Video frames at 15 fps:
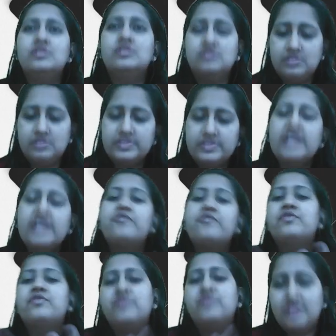And if
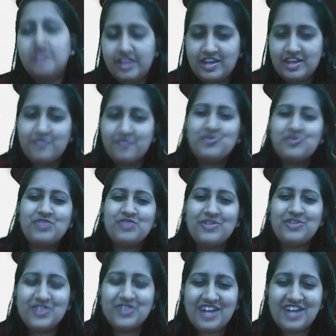they
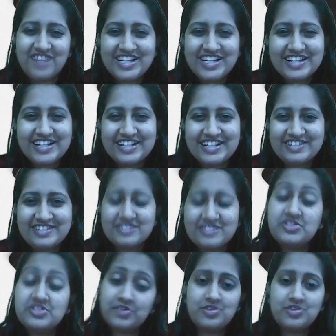would come under any research,
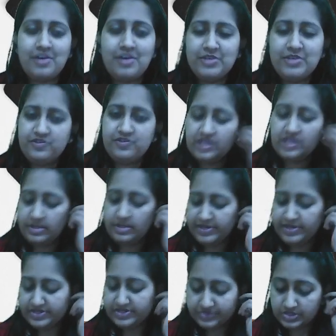they would come under
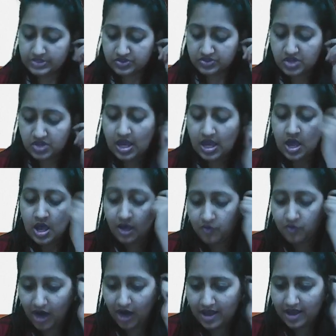fundamental research.
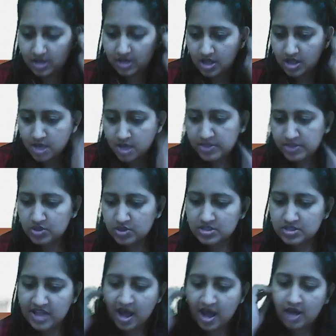Why? Because they
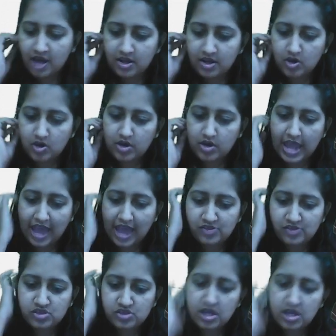are
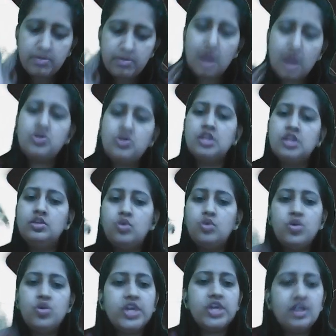actually about
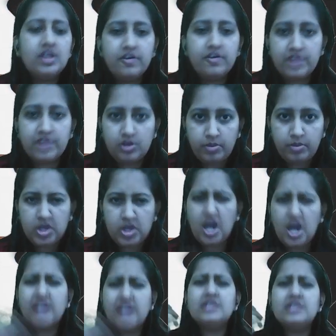knowing the phenomena,
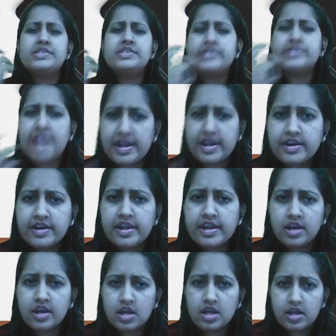understanding
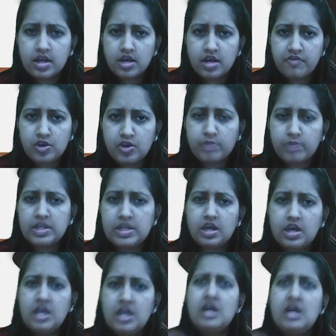a phenomena,
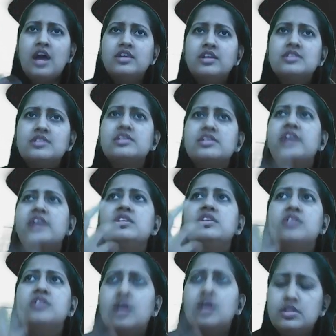understanding the
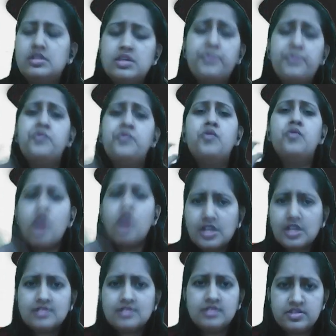concept. What
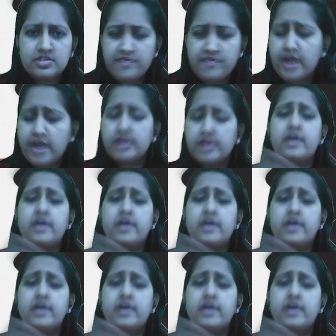is this fire?